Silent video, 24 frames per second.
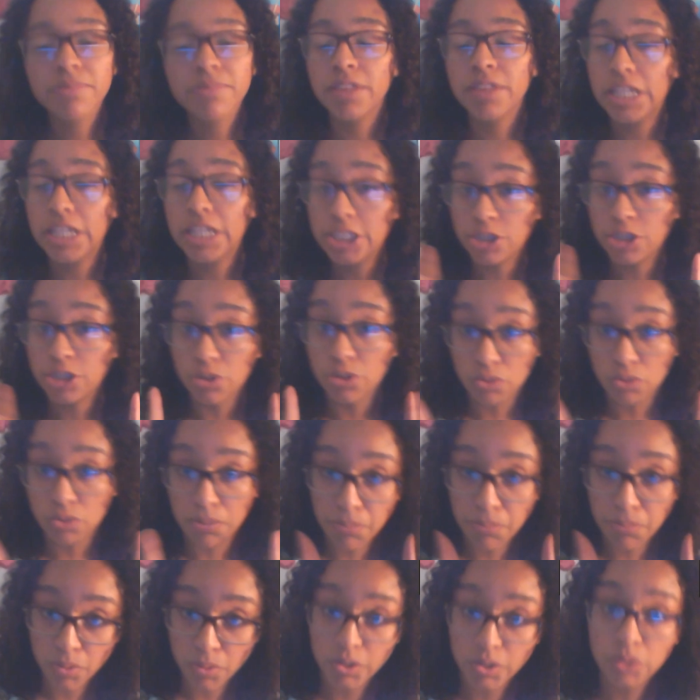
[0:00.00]
they should do a
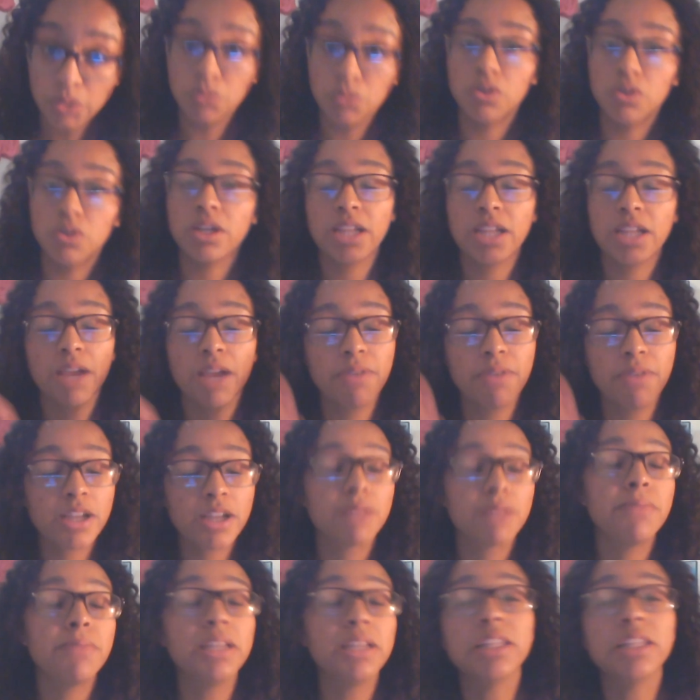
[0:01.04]
prequel, and I
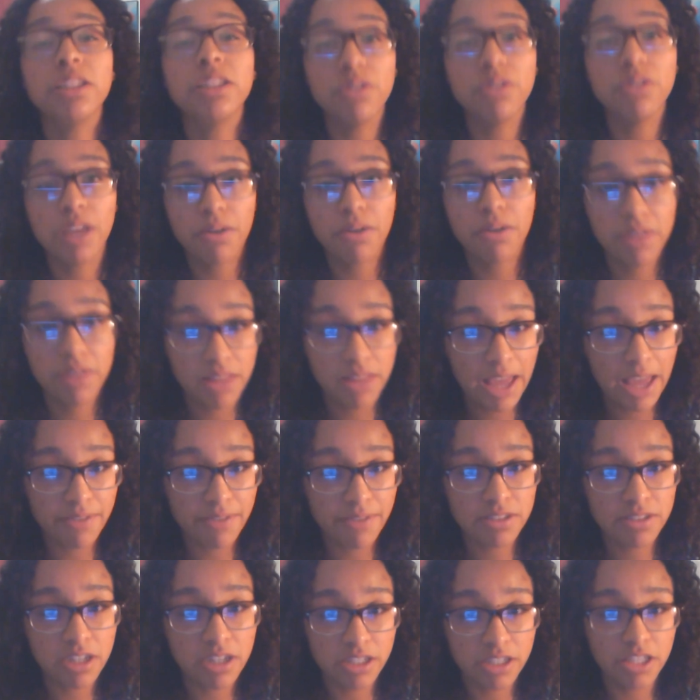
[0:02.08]
recommend they do that with
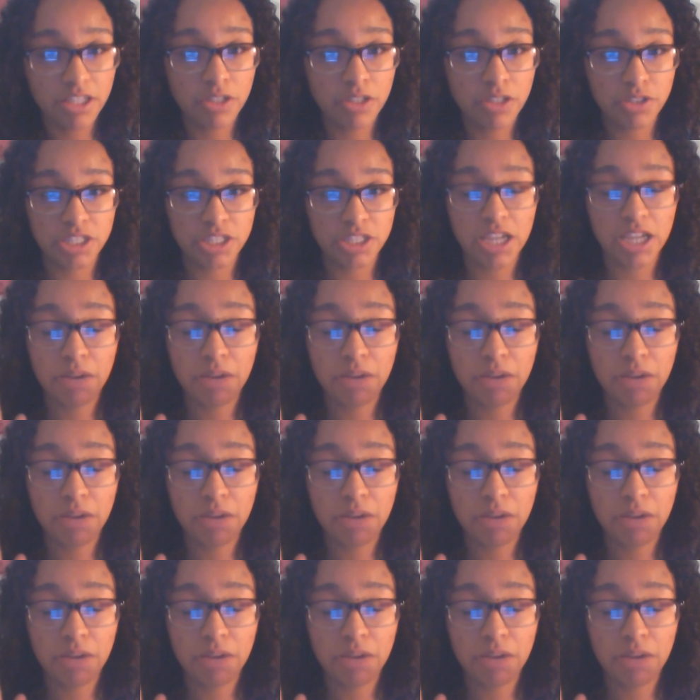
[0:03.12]
Avatar Kyoshi.